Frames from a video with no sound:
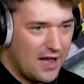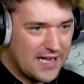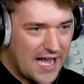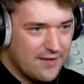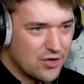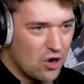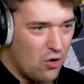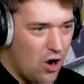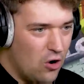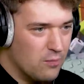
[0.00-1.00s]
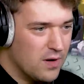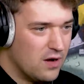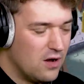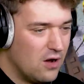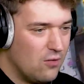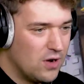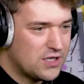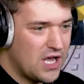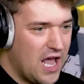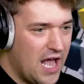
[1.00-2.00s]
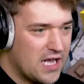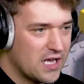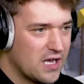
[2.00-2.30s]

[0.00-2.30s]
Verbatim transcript: I can't even go home. What the heck?